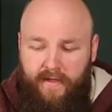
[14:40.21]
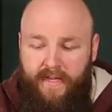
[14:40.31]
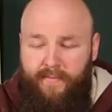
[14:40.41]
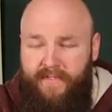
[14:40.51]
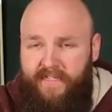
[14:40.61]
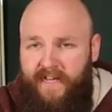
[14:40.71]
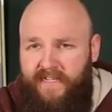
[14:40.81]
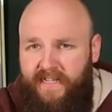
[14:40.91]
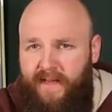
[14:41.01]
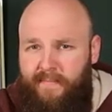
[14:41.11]
ABC
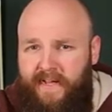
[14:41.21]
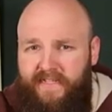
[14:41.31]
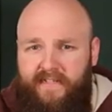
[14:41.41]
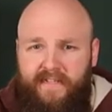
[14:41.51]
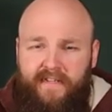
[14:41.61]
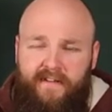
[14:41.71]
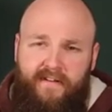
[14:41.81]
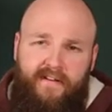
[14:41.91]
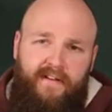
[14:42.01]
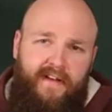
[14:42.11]
has the capacity,
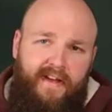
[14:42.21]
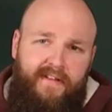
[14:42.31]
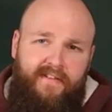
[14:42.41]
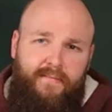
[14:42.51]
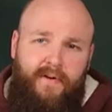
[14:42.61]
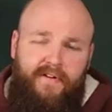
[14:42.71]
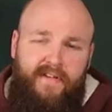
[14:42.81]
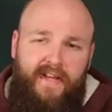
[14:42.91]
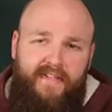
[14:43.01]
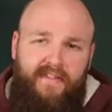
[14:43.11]
Anthony
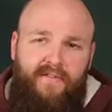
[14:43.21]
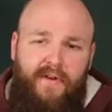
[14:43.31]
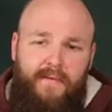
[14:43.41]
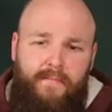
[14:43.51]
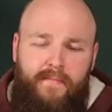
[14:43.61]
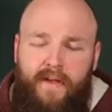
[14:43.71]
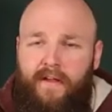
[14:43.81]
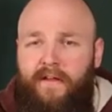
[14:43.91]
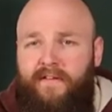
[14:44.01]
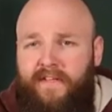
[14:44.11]
Martin has the dream,
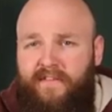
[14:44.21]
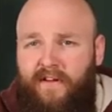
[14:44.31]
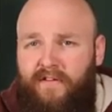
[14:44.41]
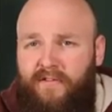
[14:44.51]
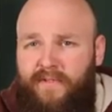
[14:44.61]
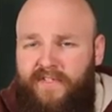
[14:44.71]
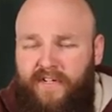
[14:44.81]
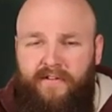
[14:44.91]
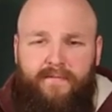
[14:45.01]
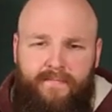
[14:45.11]
they talk to each
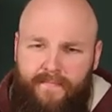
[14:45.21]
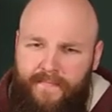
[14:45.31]
other,